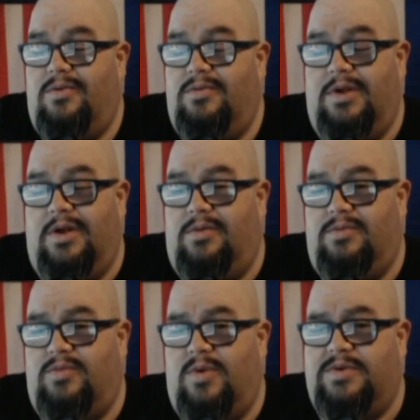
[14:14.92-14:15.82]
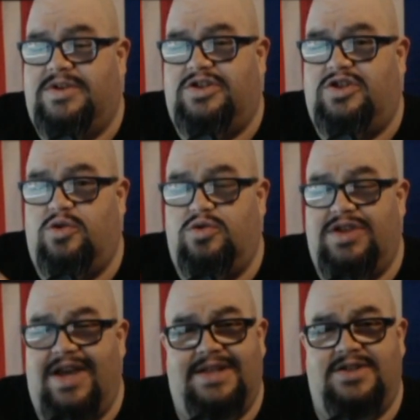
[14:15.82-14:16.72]
what was it, 2
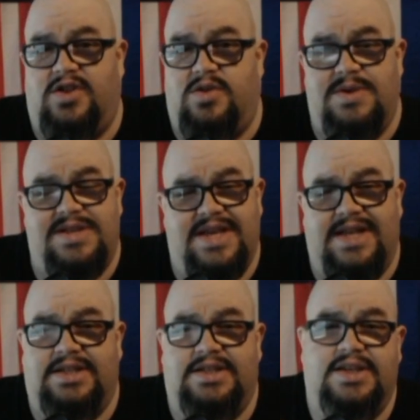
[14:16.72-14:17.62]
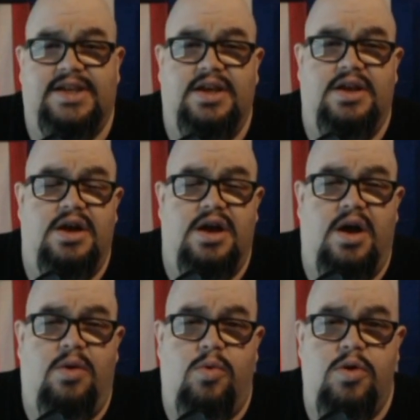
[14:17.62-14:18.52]
tents or 3 tents
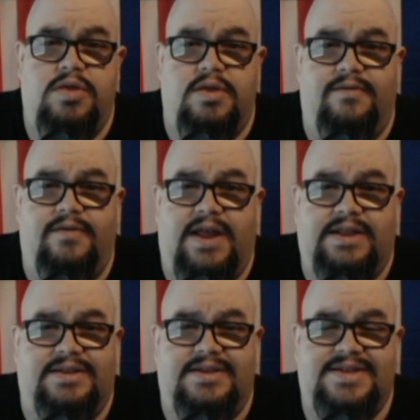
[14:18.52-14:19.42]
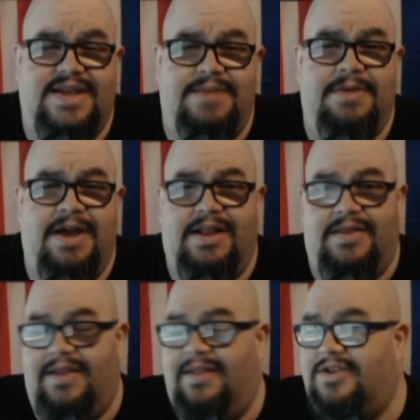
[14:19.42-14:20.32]
worth of like the same kind of
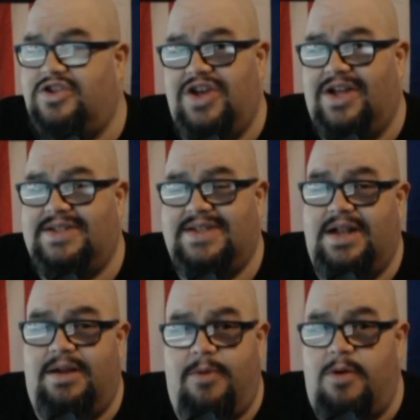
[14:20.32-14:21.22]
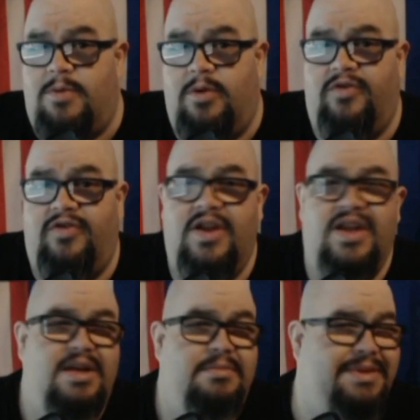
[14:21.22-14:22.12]
thing that she had set up almost,
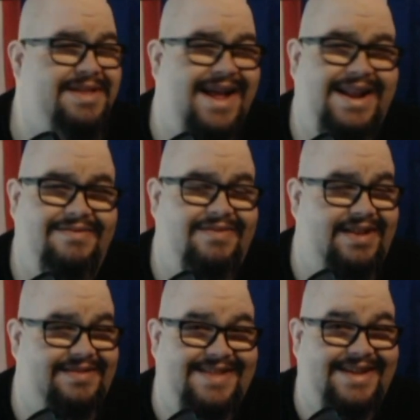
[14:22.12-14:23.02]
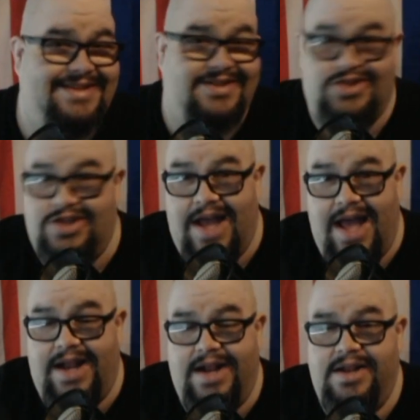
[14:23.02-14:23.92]
but not even as nice as she
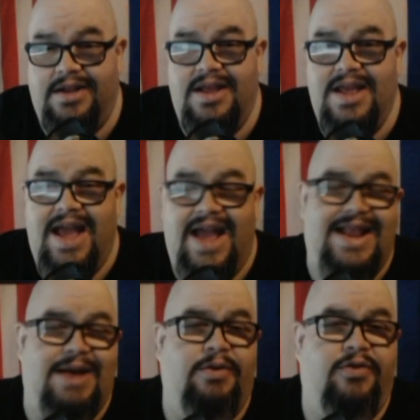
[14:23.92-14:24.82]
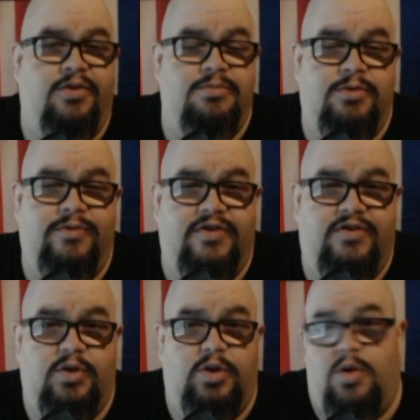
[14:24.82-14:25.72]
had it. And that was for a movie
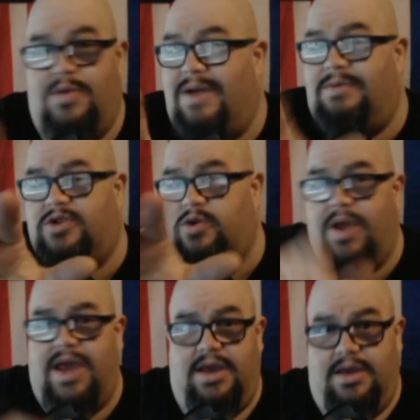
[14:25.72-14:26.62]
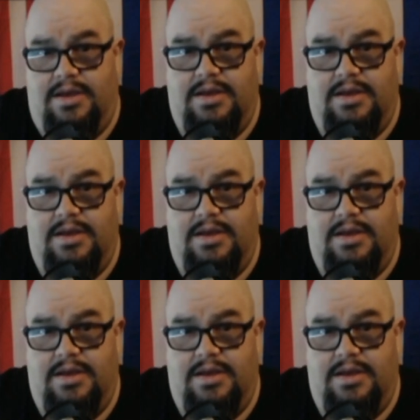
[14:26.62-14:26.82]
studio, and that was okay,